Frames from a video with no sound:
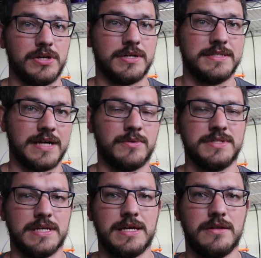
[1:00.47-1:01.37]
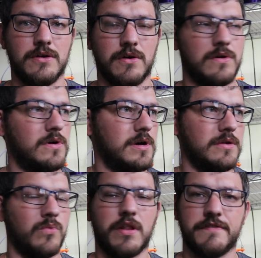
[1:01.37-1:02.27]
because I was in
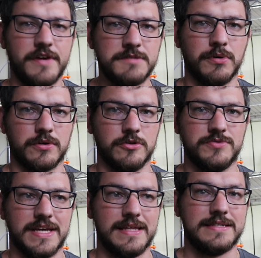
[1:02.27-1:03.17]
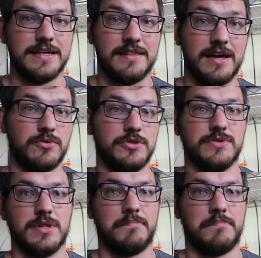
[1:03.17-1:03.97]
on one of the Facebook groups and they said they were using